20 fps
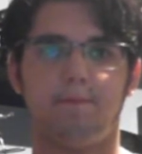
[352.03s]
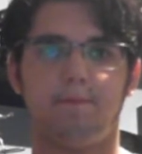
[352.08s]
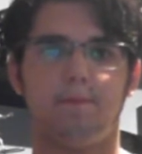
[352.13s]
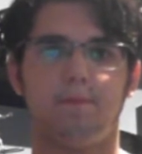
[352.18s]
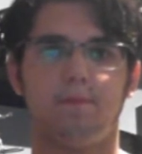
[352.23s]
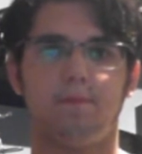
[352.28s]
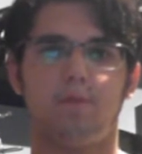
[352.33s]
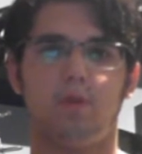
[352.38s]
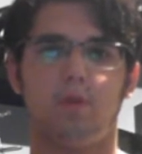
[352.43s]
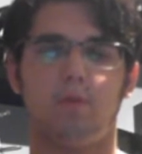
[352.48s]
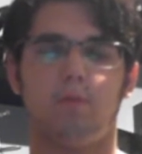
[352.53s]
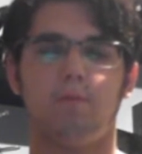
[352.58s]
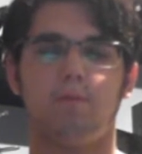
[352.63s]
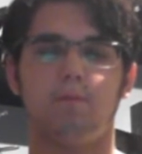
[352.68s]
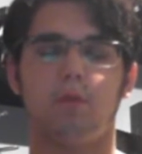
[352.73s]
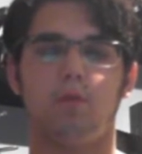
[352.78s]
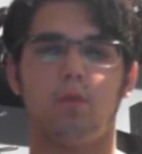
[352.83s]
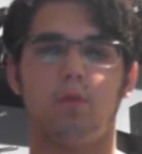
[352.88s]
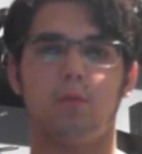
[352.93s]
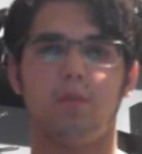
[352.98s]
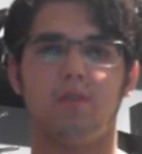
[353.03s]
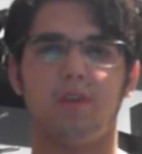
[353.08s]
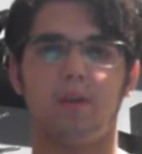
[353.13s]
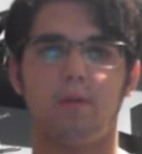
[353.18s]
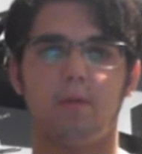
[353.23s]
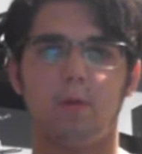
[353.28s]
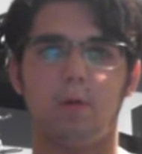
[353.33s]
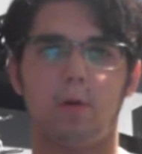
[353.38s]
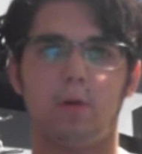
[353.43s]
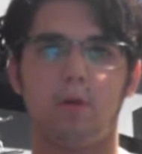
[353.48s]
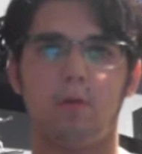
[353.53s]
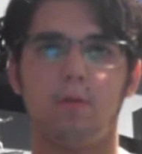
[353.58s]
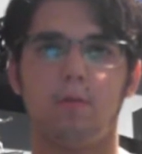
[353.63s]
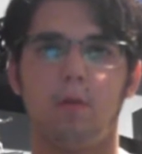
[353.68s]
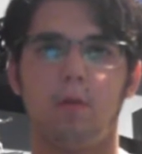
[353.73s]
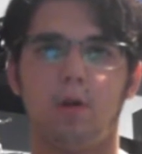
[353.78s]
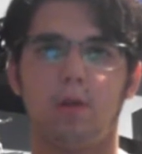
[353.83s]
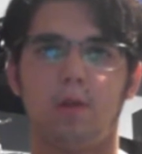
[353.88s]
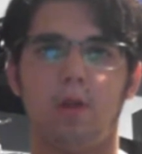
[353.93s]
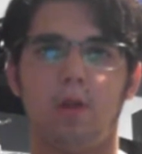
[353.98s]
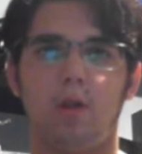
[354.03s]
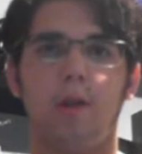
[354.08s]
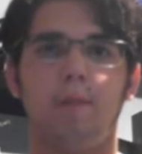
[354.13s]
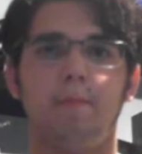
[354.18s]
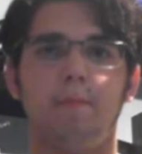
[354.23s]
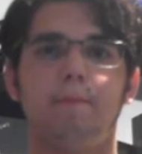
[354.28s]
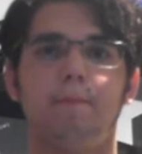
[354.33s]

from the rumours I've heard online.